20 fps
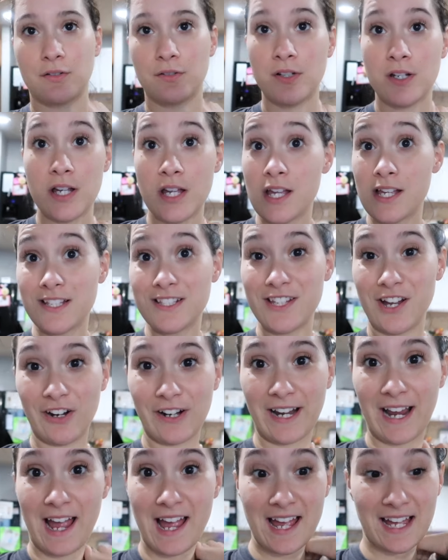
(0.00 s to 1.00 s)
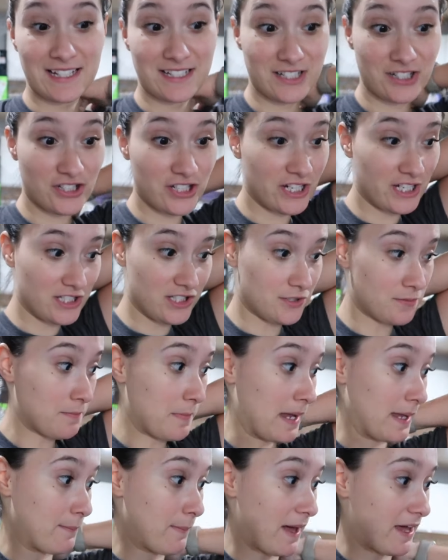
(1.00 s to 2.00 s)
So sorry, I had to change
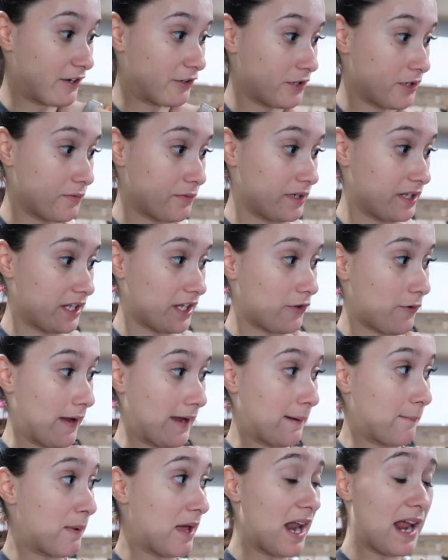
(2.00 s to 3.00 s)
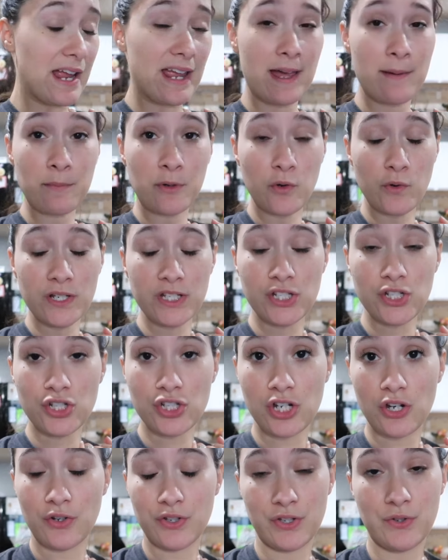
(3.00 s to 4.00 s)
my battery really quick, but I am going to
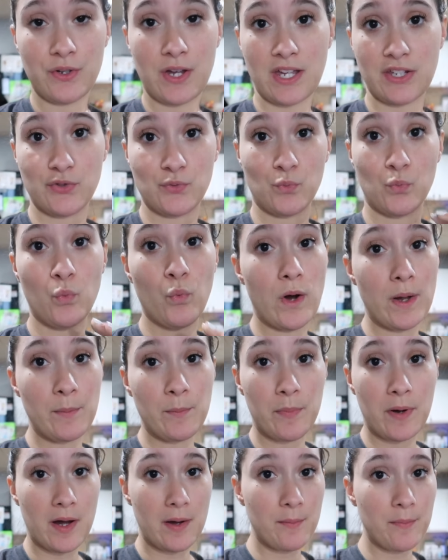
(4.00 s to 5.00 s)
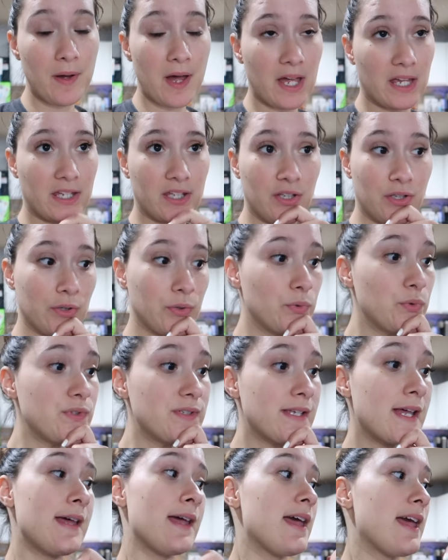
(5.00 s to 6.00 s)
show you guys what pump I use.